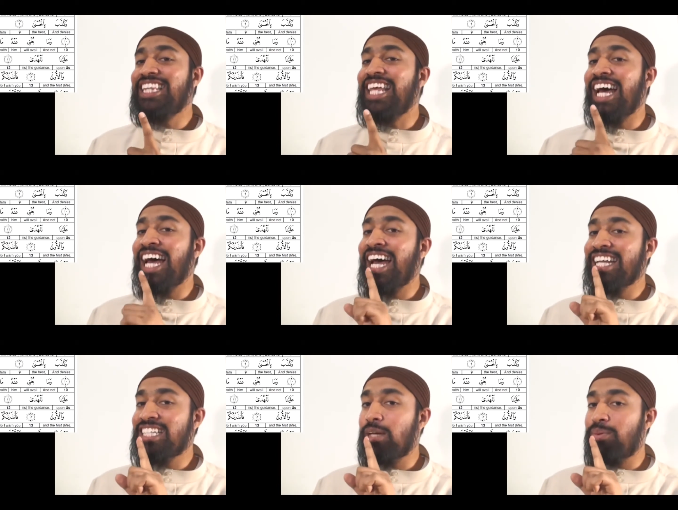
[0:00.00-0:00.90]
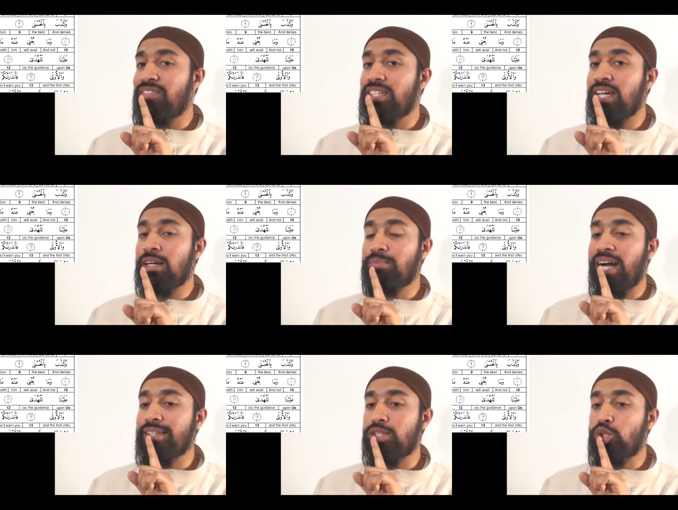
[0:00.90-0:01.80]
The tip of the tongue
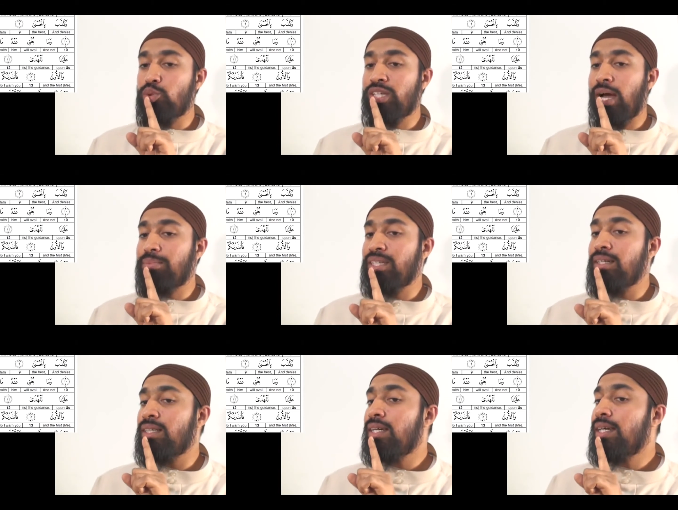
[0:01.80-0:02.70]
behind the 2 top teeth.